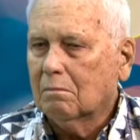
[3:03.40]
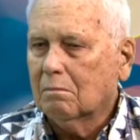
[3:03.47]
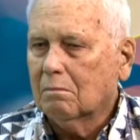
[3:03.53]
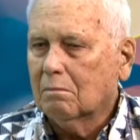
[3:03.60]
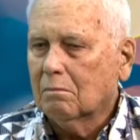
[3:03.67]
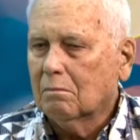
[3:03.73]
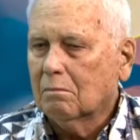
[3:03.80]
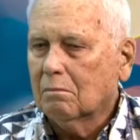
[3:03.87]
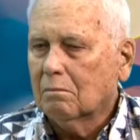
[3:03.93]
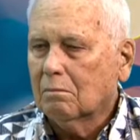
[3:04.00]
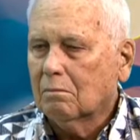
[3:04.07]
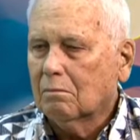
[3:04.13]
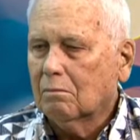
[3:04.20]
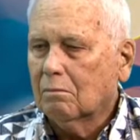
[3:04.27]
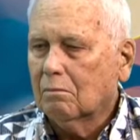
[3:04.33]

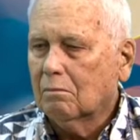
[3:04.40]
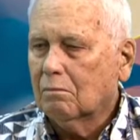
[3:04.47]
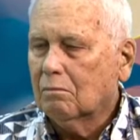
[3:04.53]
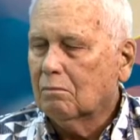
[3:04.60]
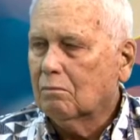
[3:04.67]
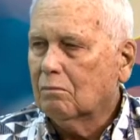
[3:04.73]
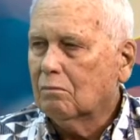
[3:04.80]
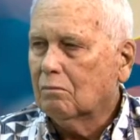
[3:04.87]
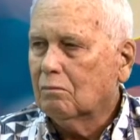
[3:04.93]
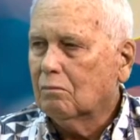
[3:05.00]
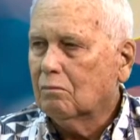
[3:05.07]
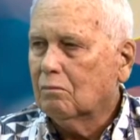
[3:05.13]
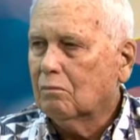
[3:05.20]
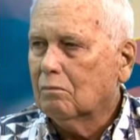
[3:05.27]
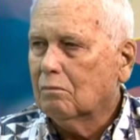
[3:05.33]

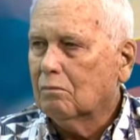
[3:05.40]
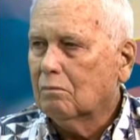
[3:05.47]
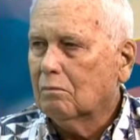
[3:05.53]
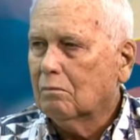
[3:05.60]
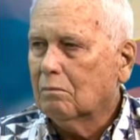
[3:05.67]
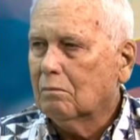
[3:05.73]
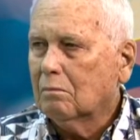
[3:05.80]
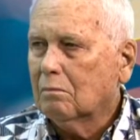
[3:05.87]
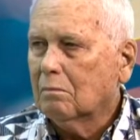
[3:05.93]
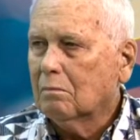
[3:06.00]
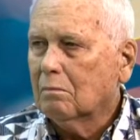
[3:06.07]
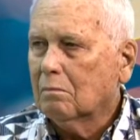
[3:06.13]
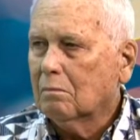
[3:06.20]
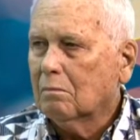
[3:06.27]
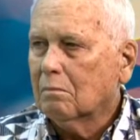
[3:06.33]

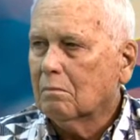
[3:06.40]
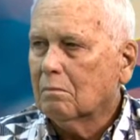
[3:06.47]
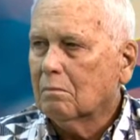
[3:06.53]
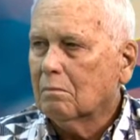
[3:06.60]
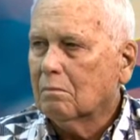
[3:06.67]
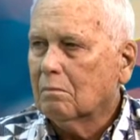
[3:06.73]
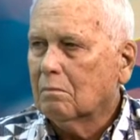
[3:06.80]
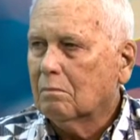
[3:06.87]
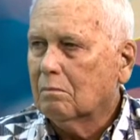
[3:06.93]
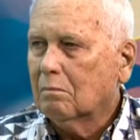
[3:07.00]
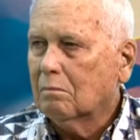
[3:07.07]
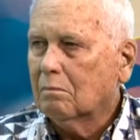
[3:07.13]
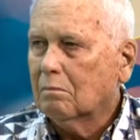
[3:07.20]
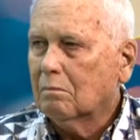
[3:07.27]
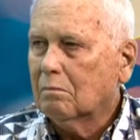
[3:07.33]

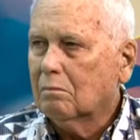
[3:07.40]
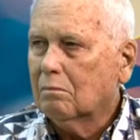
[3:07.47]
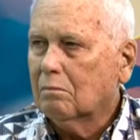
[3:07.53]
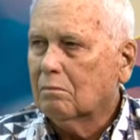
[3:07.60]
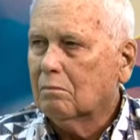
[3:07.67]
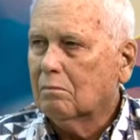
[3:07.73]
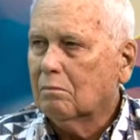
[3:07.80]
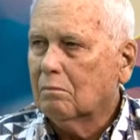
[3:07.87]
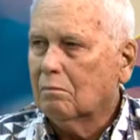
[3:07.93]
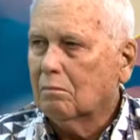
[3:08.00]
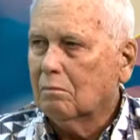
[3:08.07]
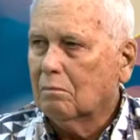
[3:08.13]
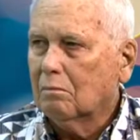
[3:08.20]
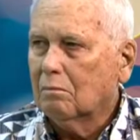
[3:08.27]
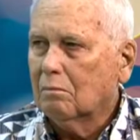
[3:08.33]
[no speech]